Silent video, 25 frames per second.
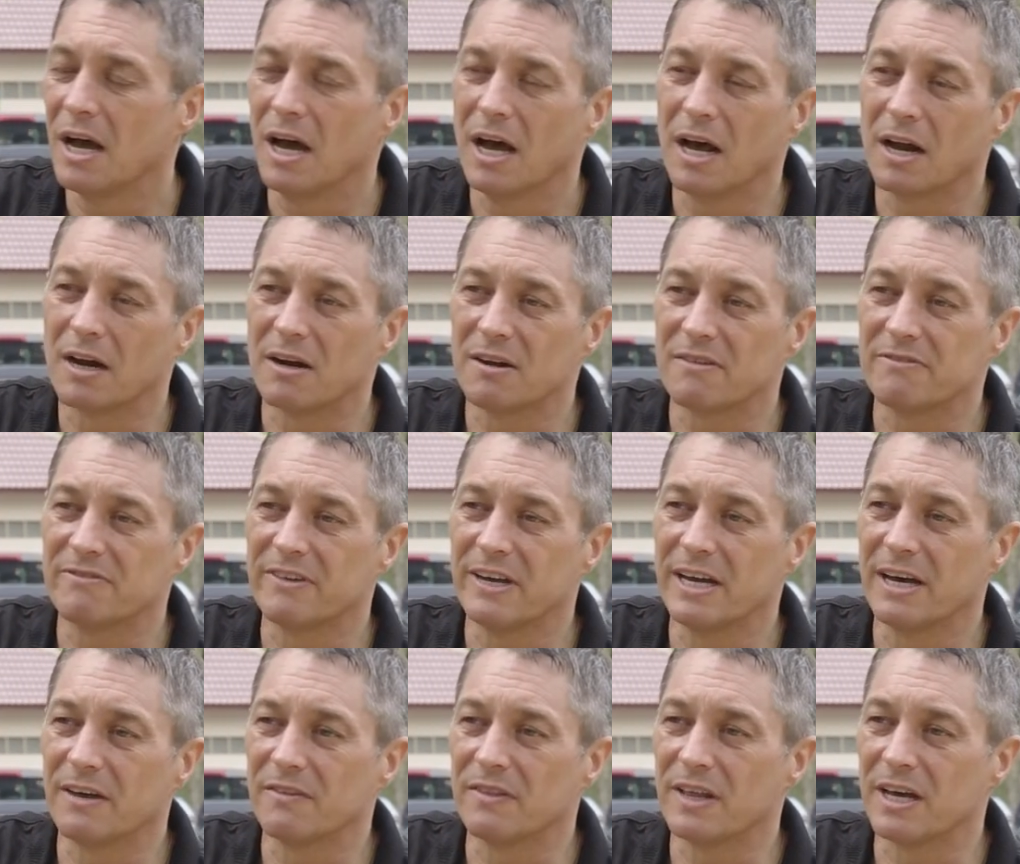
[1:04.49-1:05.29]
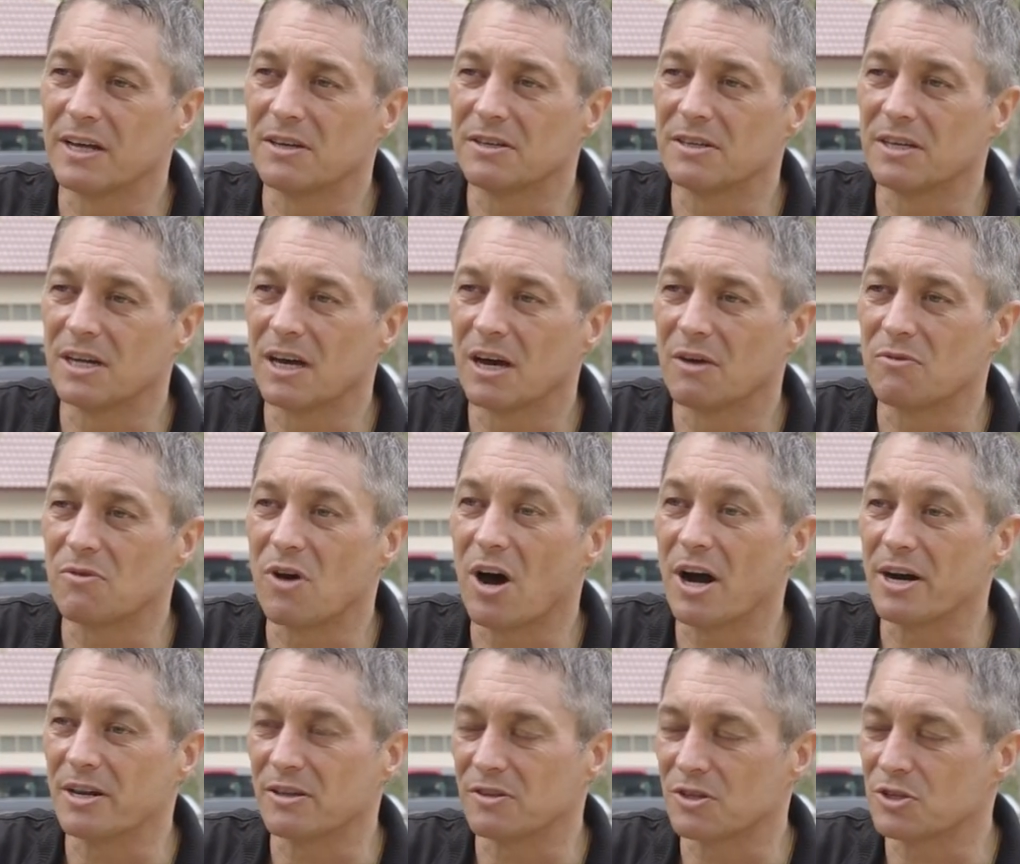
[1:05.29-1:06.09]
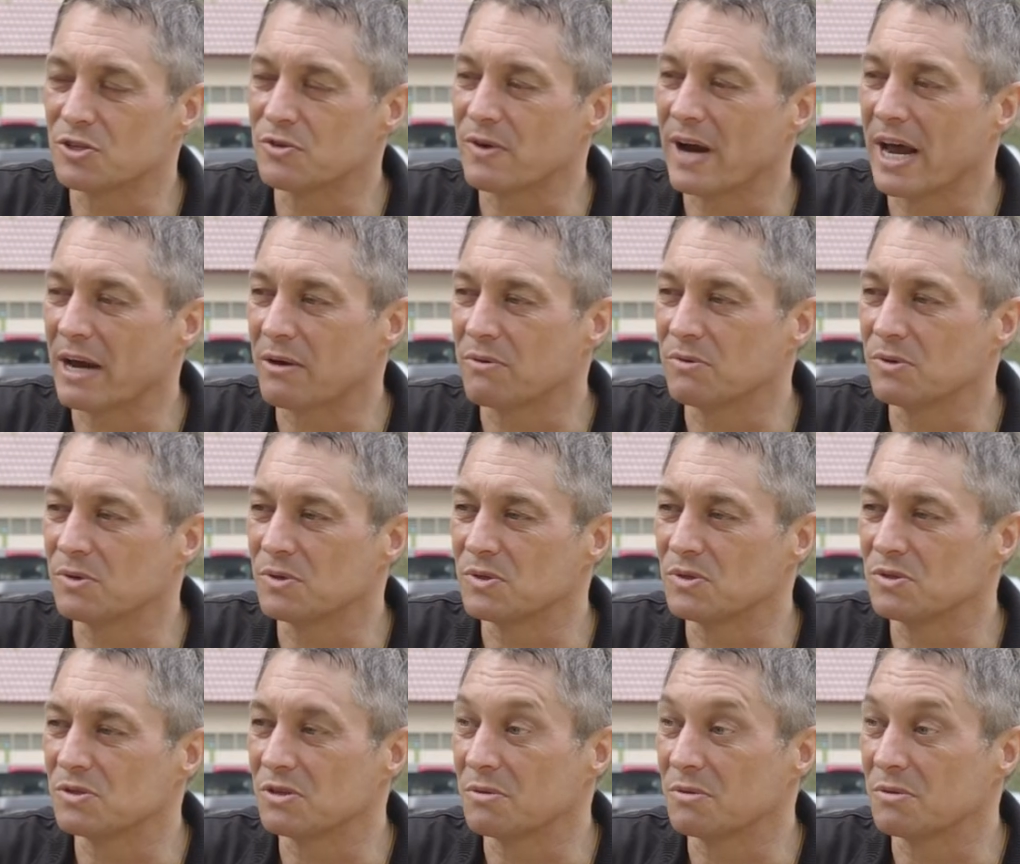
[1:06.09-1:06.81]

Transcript: and I found that riding on the track was,